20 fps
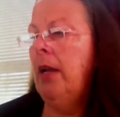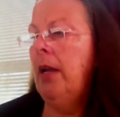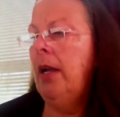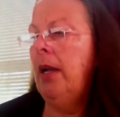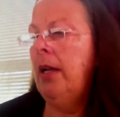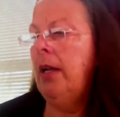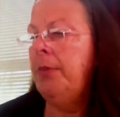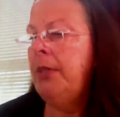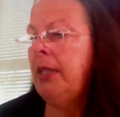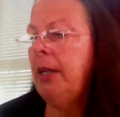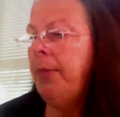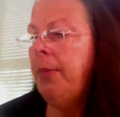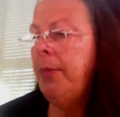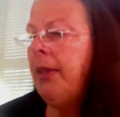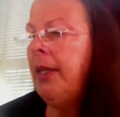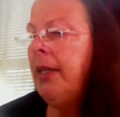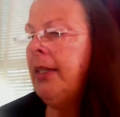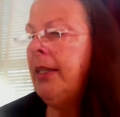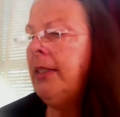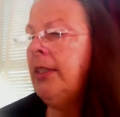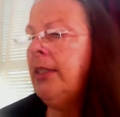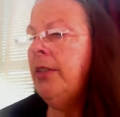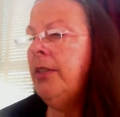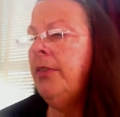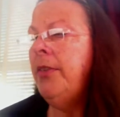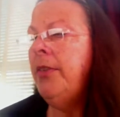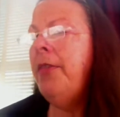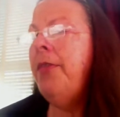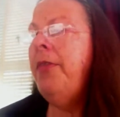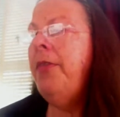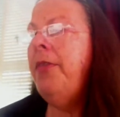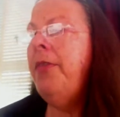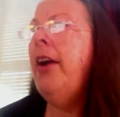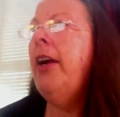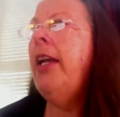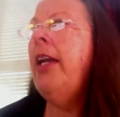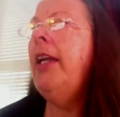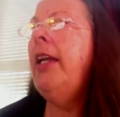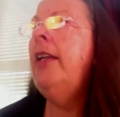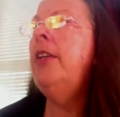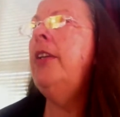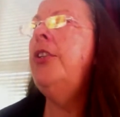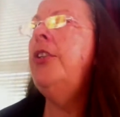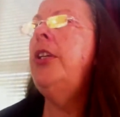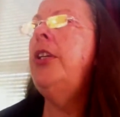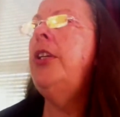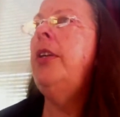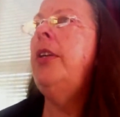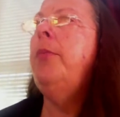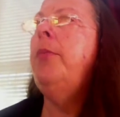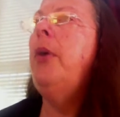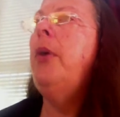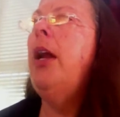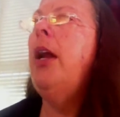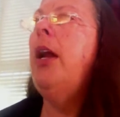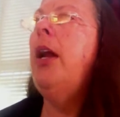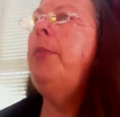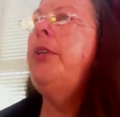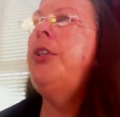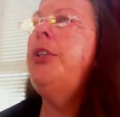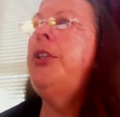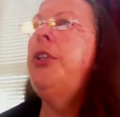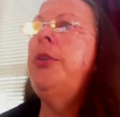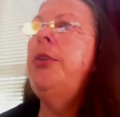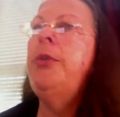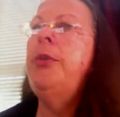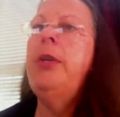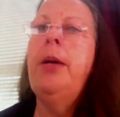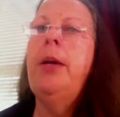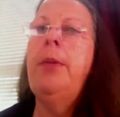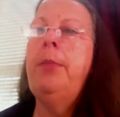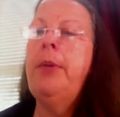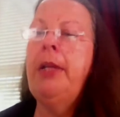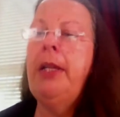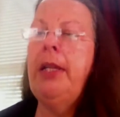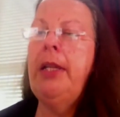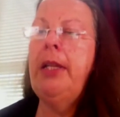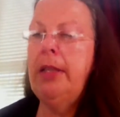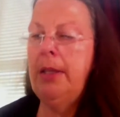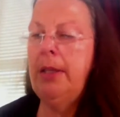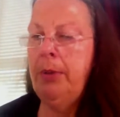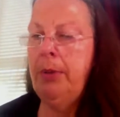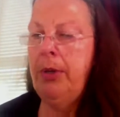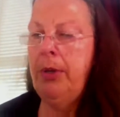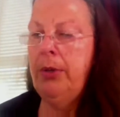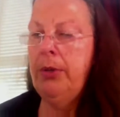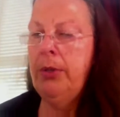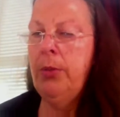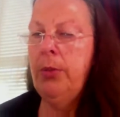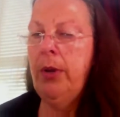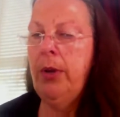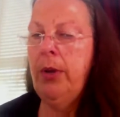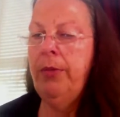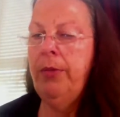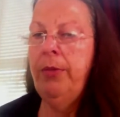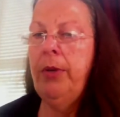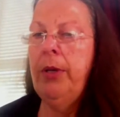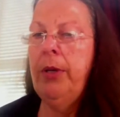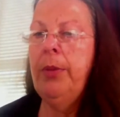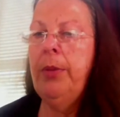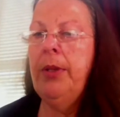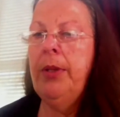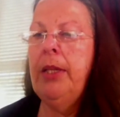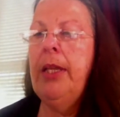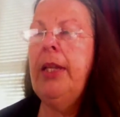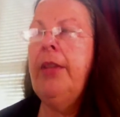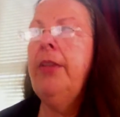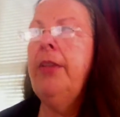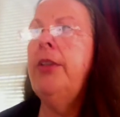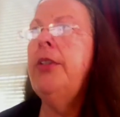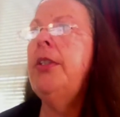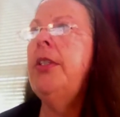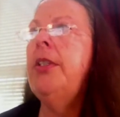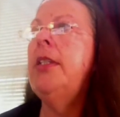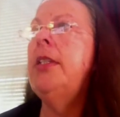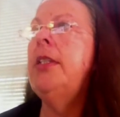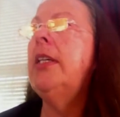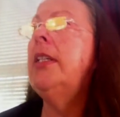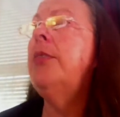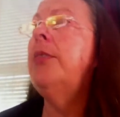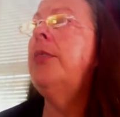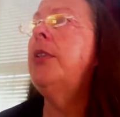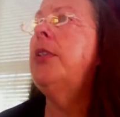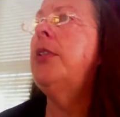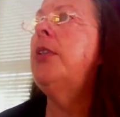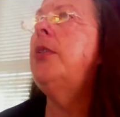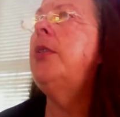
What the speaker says: Some things vary. She brought up a shoe company that posts quite frequently and they're successful. So it